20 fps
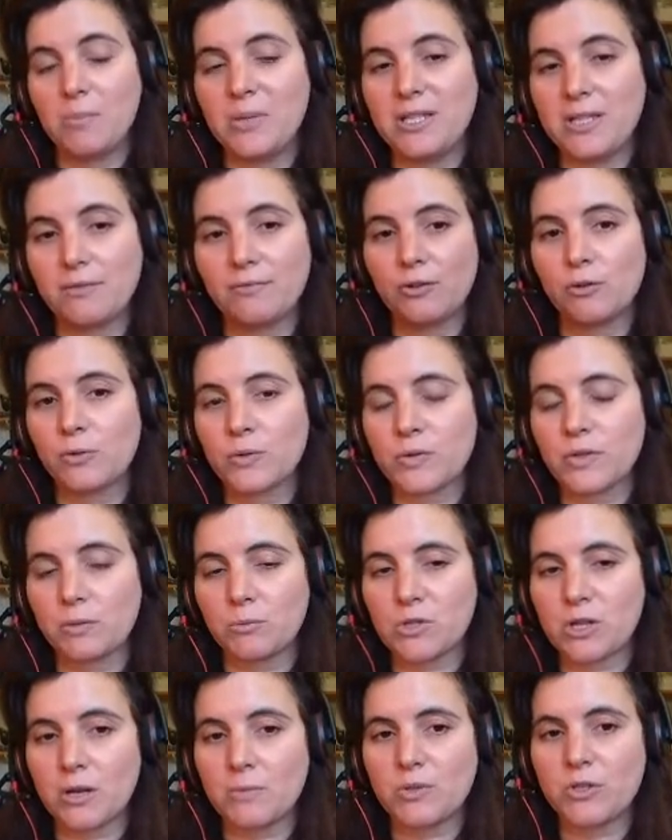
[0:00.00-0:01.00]
difficult
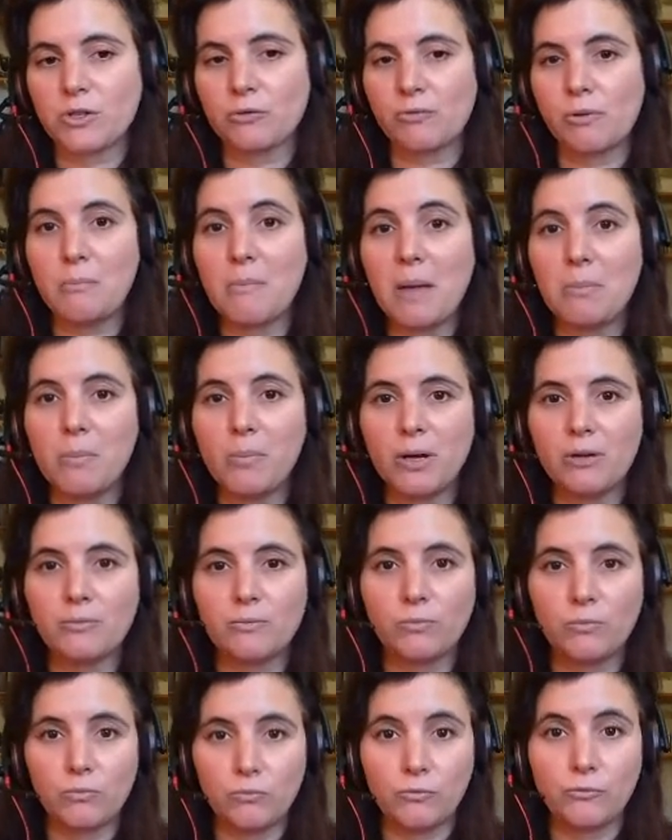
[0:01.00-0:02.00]
sometimes to remember
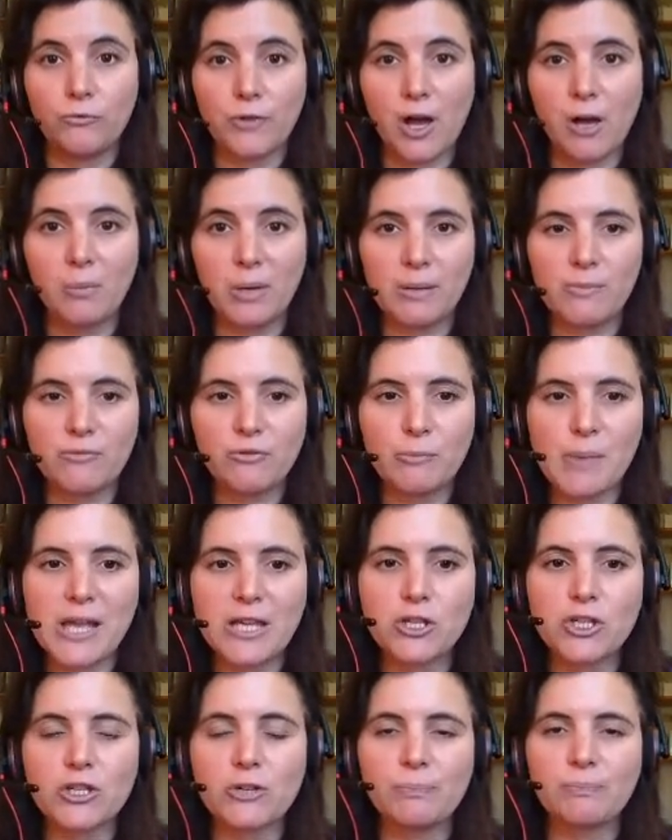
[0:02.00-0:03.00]
verbal
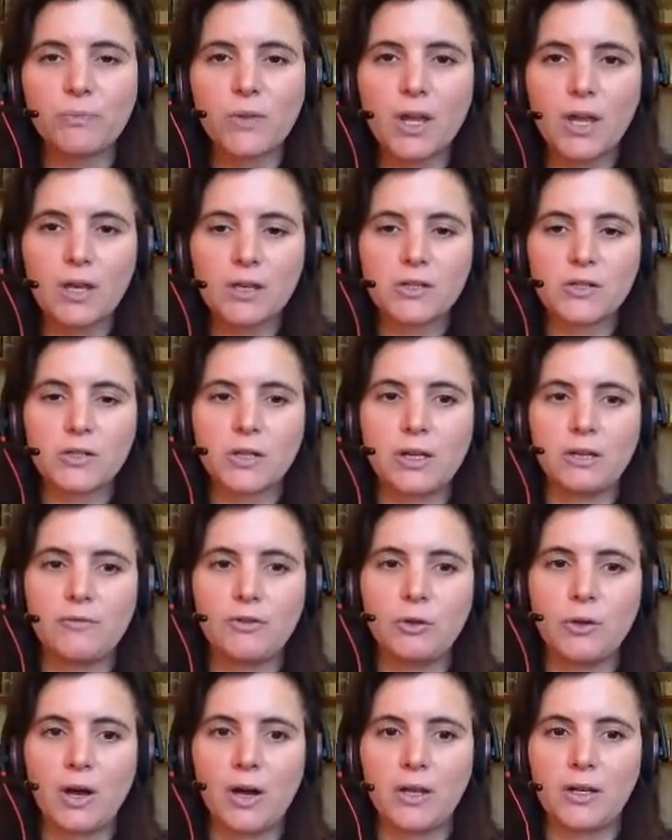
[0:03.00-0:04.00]
information. So
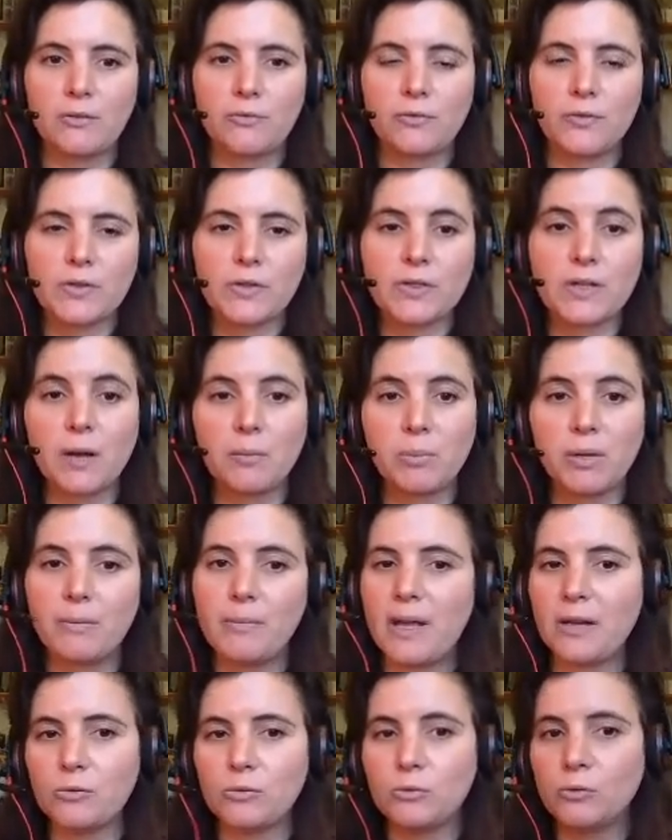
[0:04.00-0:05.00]
if you kind of
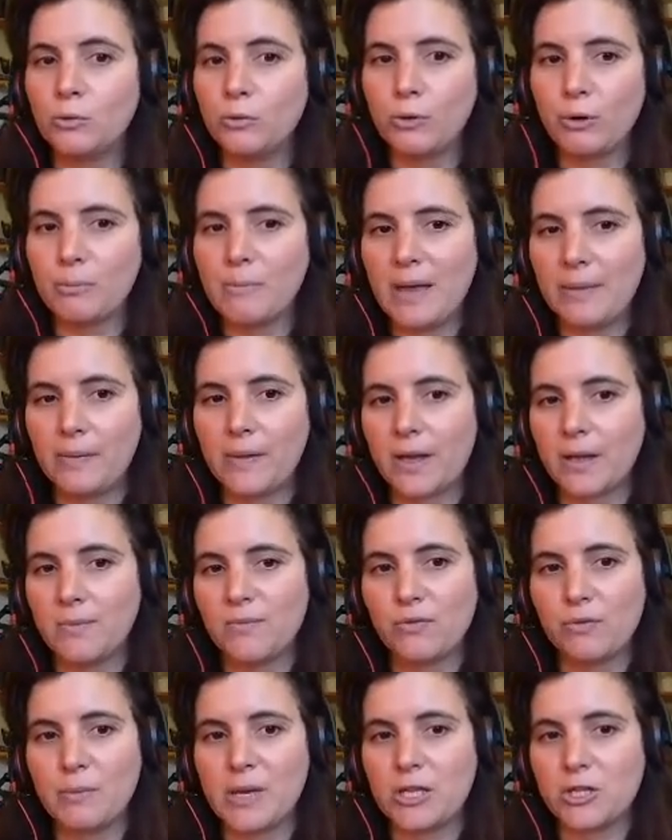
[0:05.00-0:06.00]
supplement or augment that
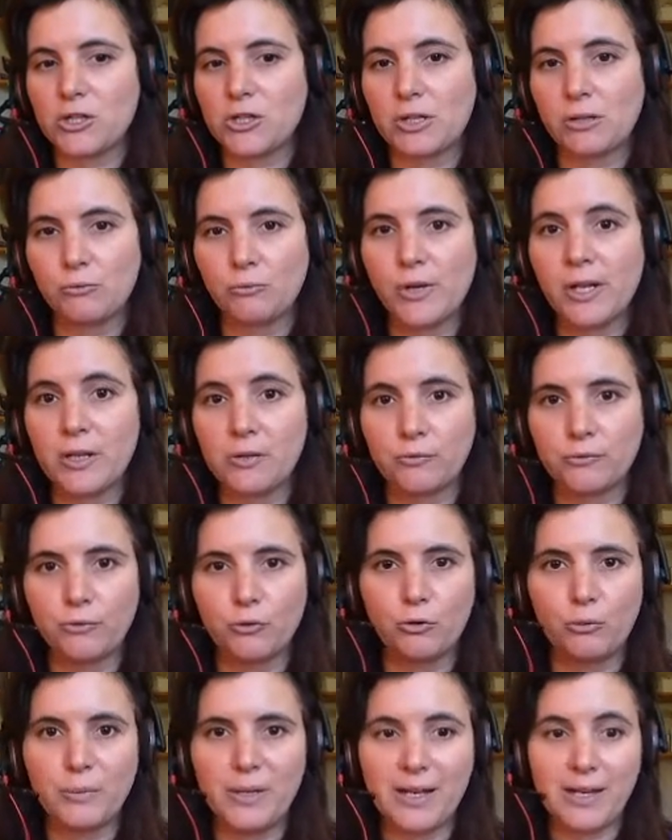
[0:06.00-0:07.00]
information in written
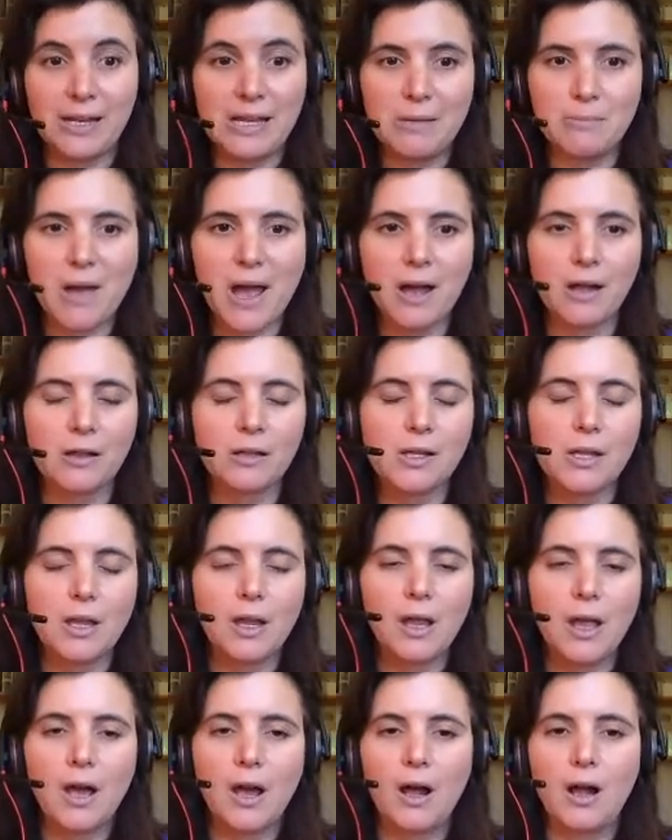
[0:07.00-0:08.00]
form in an email,
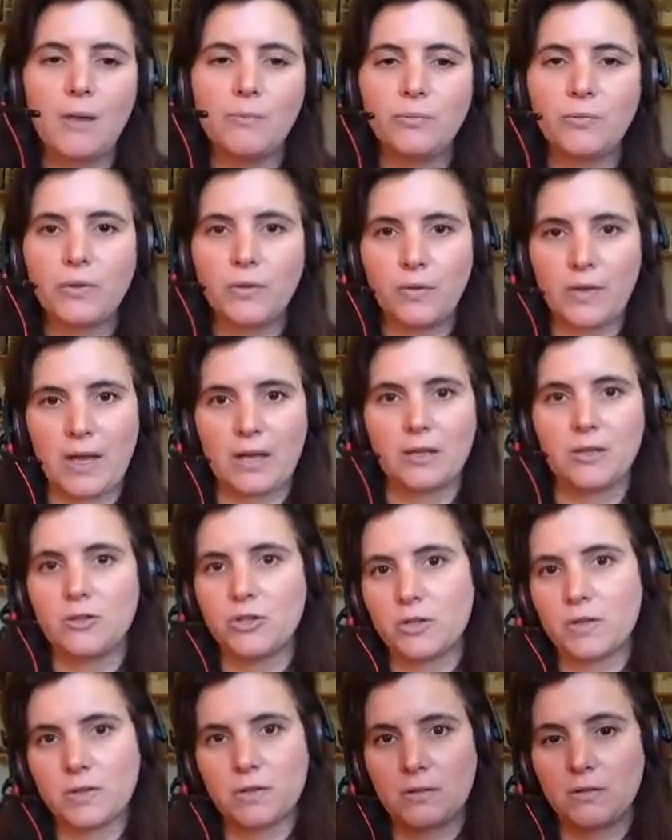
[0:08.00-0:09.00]
then that can
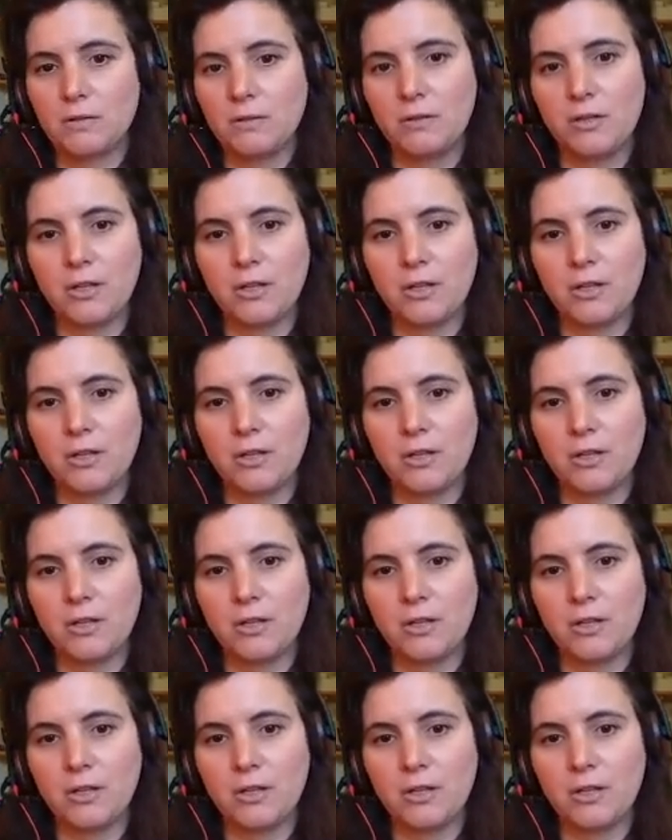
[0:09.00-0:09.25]
just